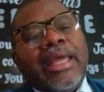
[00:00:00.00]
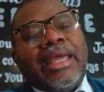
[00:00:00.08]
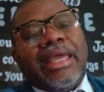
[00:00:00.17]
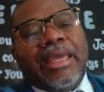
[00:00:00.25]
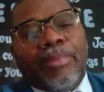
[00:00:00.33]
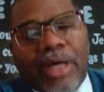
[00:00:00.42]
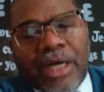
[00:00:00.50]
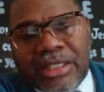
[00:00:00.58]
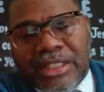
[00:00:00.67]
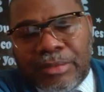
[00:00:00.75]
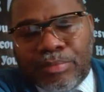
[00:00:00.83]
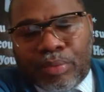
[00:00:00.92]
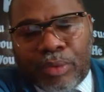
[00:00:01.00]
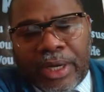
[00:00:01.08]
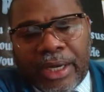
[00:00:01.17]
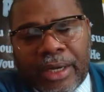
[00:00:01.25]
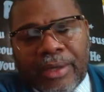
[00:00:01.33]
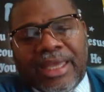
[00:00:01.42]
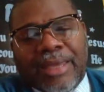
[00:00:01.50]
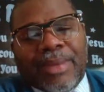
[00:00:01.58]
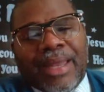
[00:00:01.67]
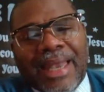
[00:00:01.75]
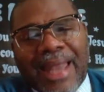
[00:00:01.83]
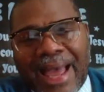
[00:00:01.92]
Keep us in prayer. Keep
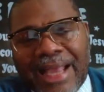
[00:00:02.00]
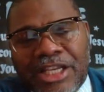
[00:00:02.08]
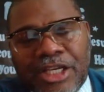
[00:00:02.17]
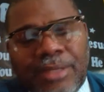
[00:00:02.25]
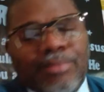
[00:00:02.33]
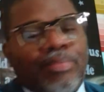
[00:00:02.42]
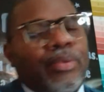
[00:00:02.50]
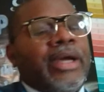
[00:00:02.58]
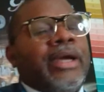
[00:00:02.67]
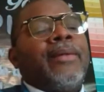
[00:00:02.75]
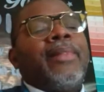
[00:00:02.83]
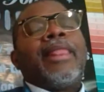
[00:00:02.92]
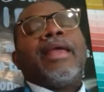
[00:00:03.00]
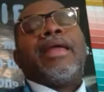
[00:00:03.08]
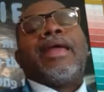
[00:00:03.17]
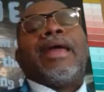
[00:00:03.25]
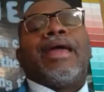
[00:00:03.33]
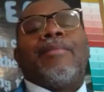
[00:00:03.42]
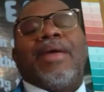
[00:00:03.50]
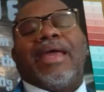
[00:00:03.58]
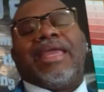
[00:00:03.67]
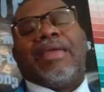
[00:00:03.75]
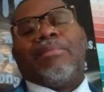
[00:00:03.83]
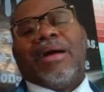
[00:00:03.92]
Elijah in prayer.
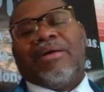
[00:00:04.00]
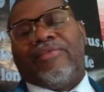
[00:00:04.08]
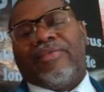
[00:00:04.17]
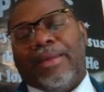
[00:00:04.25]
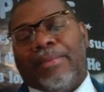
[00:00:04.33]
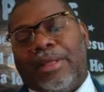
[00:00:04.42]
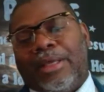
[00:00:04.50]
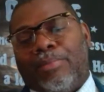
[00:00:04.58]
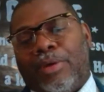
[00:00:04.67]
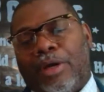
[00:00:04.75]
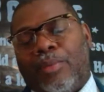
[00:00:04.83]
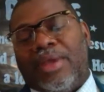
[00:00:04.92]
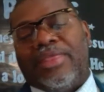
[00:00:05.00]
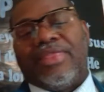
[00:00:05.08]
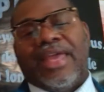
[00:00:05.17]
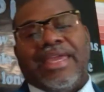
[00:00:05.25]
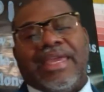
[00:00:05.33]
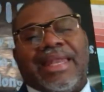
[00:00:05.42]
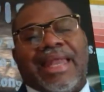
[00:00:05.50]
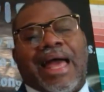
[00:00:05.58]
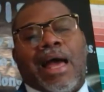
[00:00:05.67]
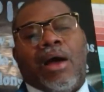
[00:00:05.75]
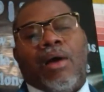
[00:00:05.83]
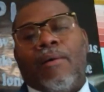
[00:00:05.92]
Amen. Keep my family in prayer. We thank you
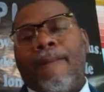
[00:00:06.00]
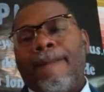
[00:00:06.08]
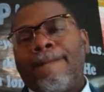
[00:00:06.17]
now.